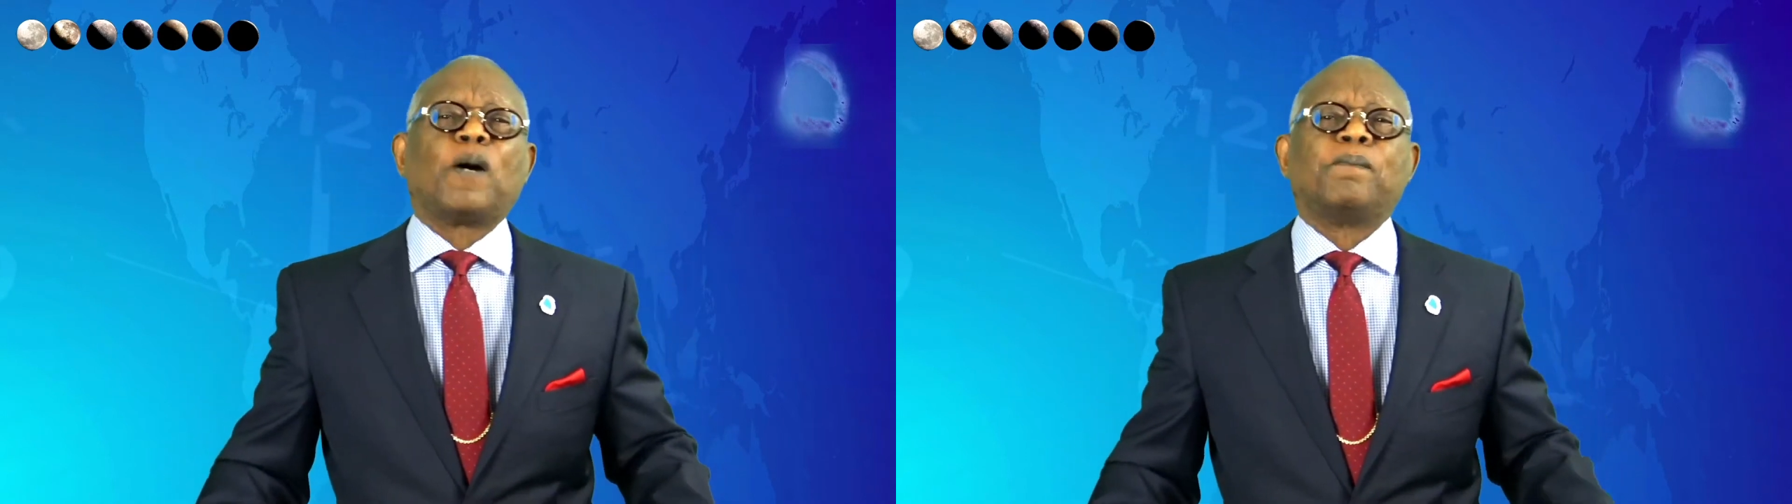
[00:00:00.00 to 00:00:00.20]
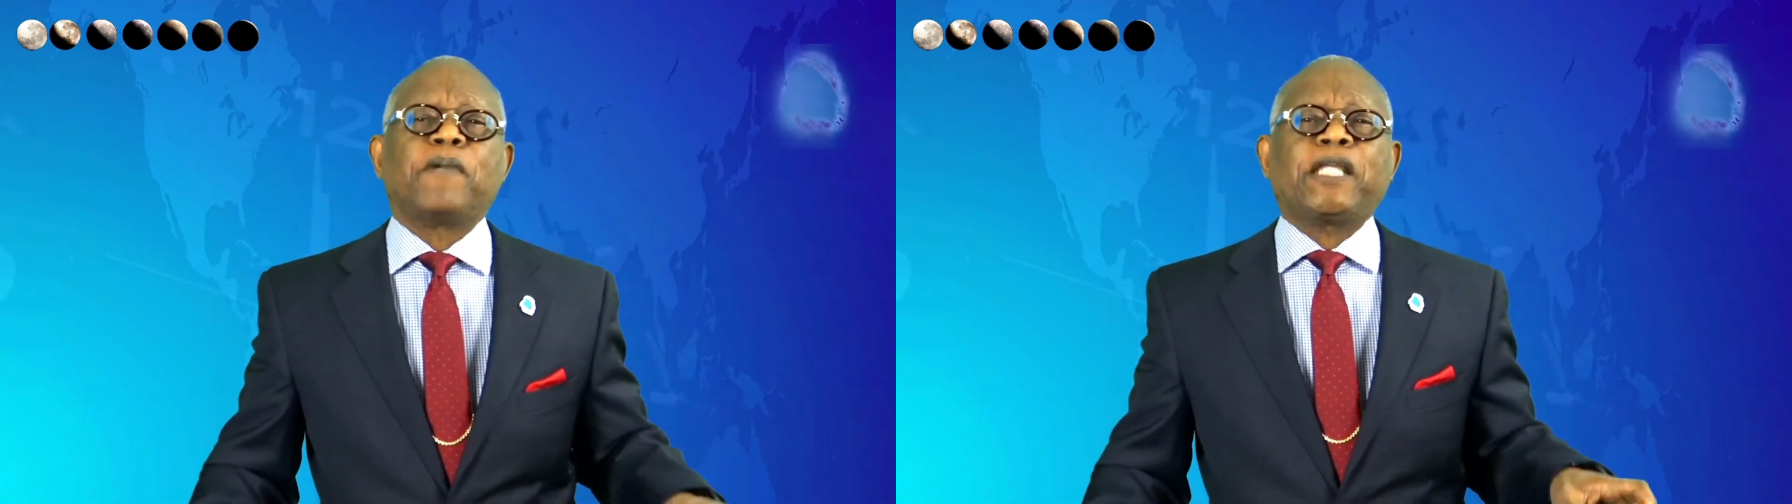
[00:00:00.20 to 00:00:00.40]

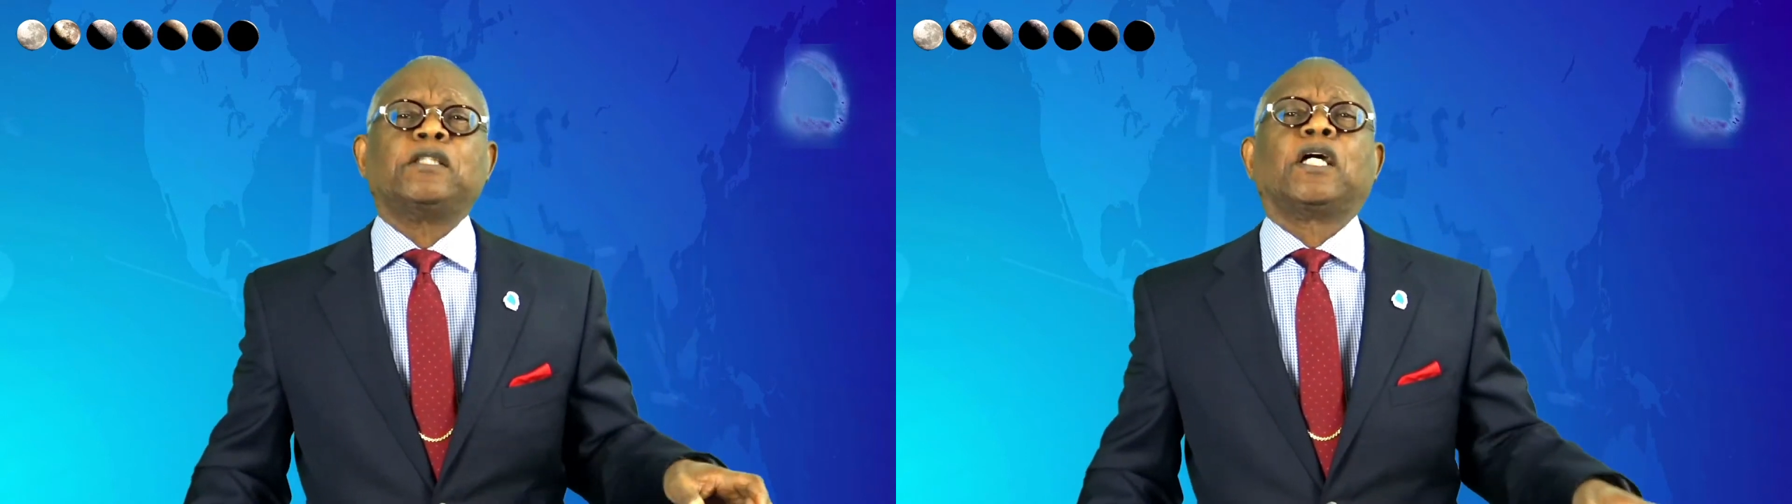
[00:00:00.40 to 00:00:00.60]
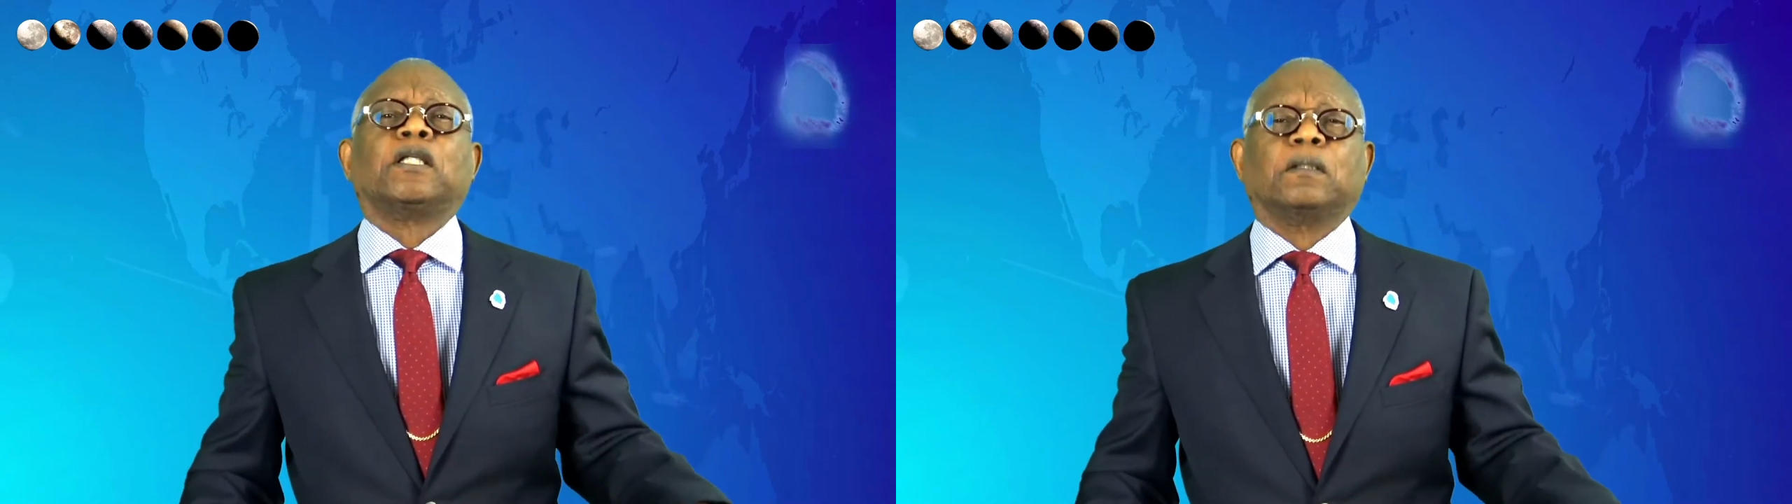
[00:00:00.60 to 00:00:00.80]

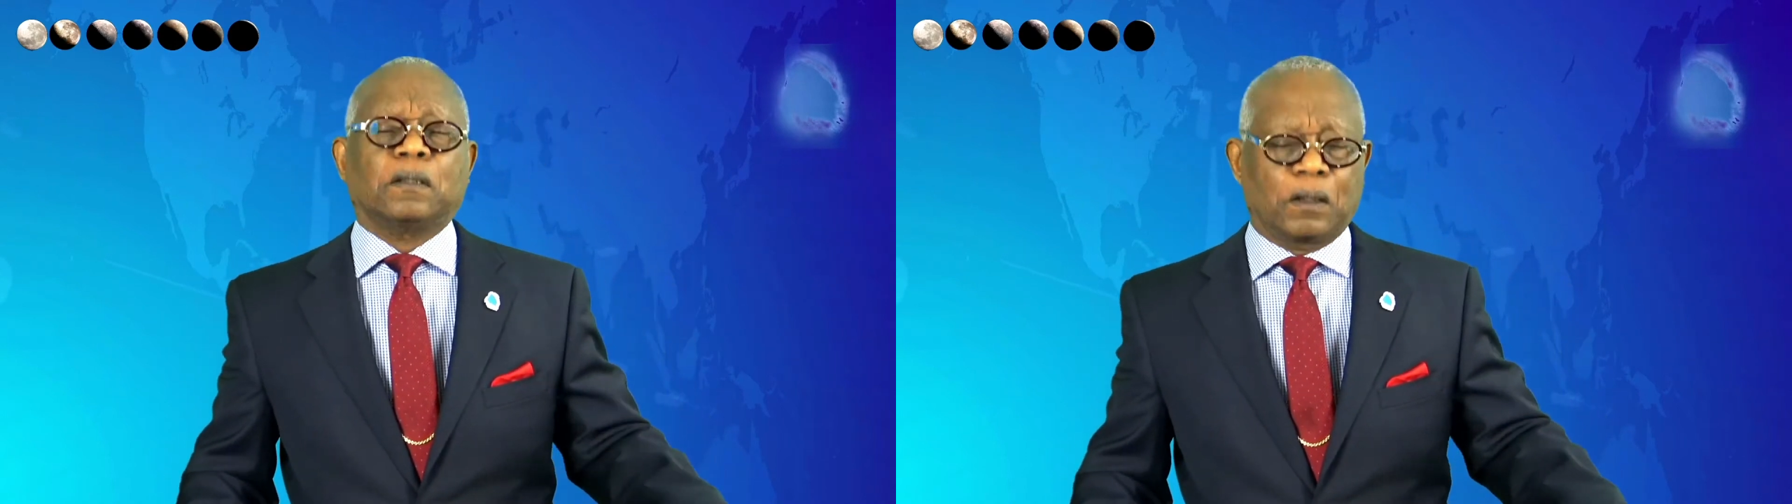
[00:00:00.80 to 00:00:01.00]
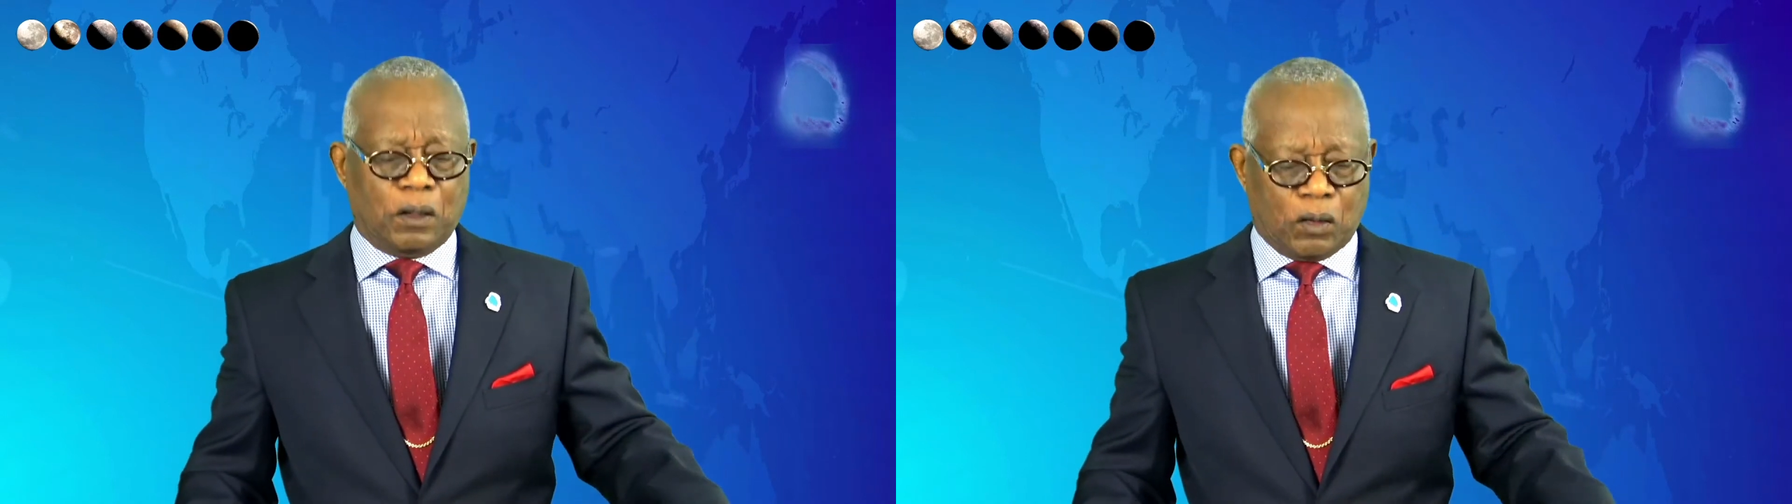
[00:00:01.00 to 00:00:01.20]
dominion